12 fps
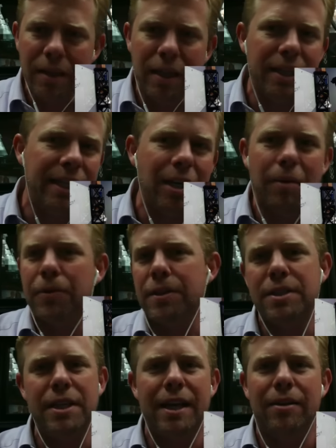And he'd gear up for the
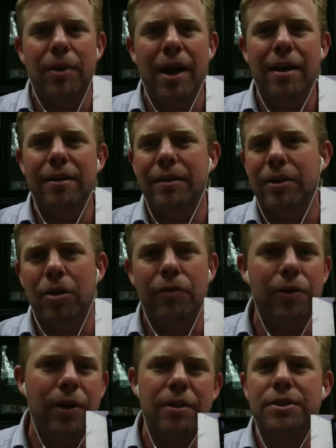second round. And he'd go
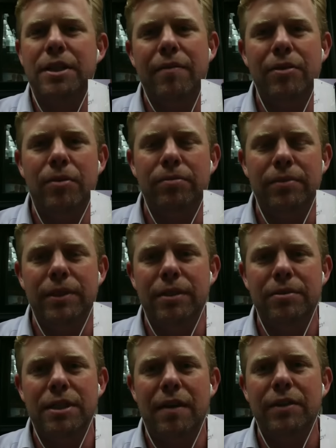for another
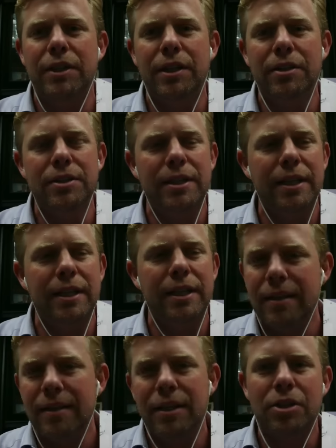7 years. Then
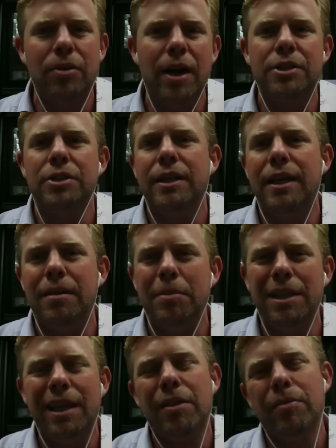he'd crash again. It'd
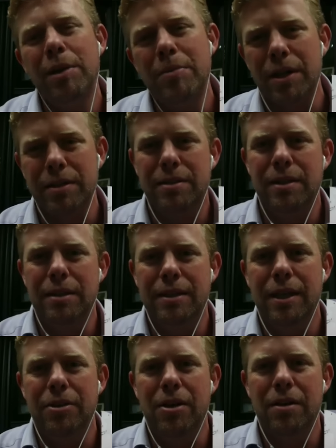be like 3 months that
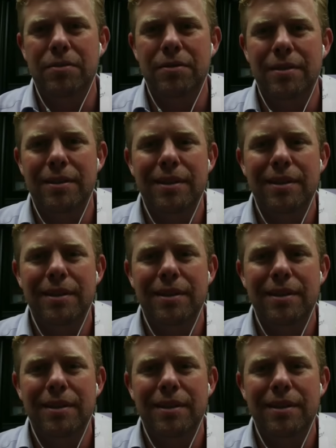he'd take off.